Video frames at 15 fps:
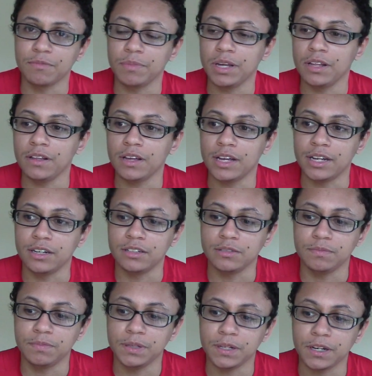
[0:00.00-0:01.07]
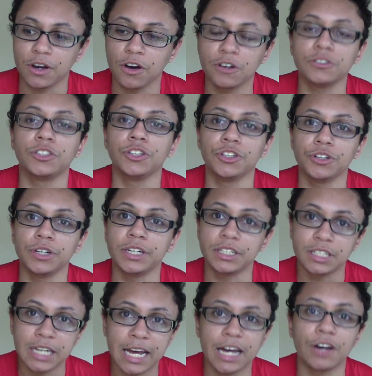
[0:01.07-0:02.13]
be like, oh, so you're in
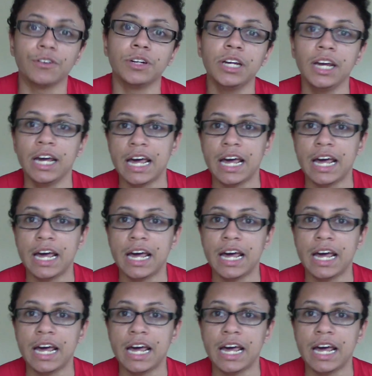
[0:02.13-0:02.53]
town,